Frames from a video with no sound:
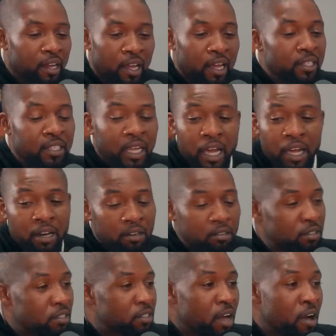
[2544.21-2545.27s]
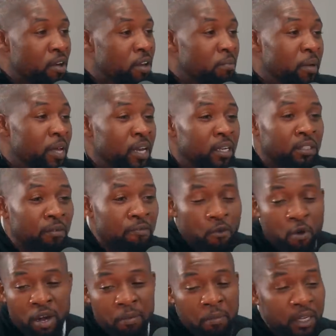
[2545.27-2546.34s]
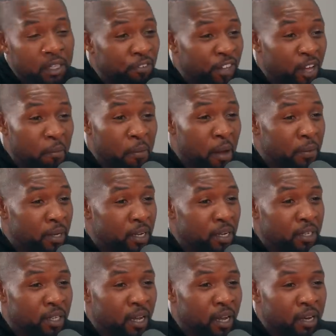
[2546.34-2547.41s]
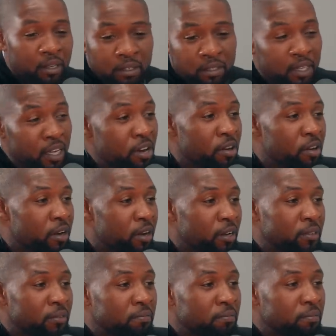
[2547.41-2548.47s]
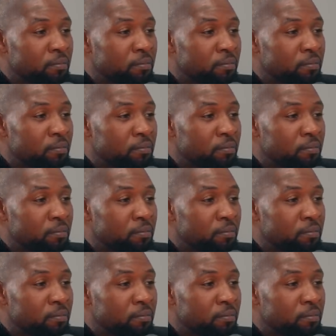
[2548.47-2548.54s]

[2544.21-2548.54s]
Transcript: It, takes 30 minutes or 40 minutes yeah, for your mom to cook that yeah. dinner. Bro, the